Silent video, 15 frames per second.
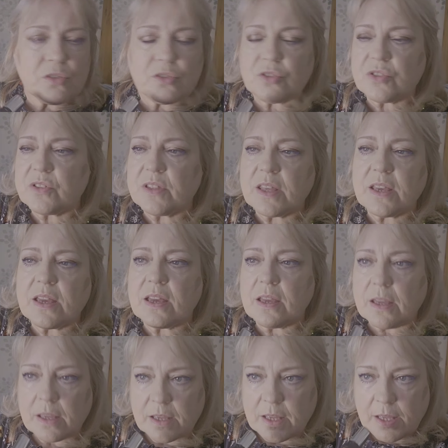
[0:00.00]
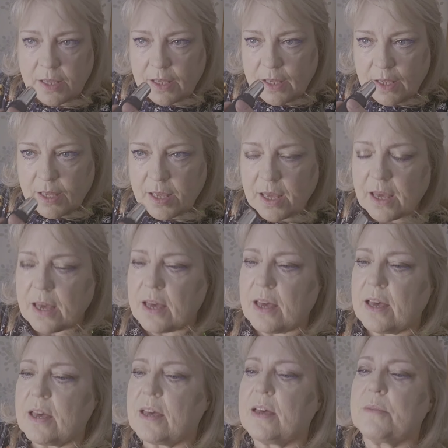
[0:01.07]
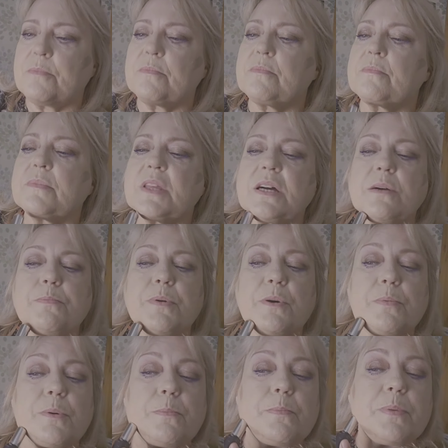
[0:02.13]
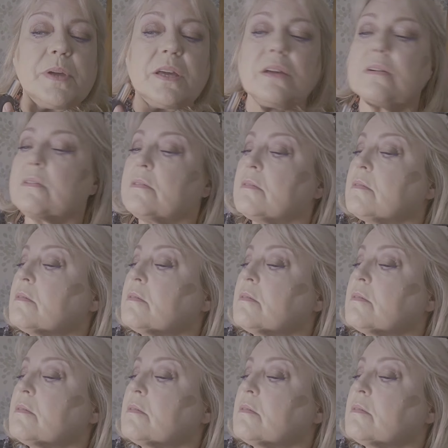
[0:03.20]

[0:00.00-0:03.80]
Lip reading: Just there. I'll pop a bit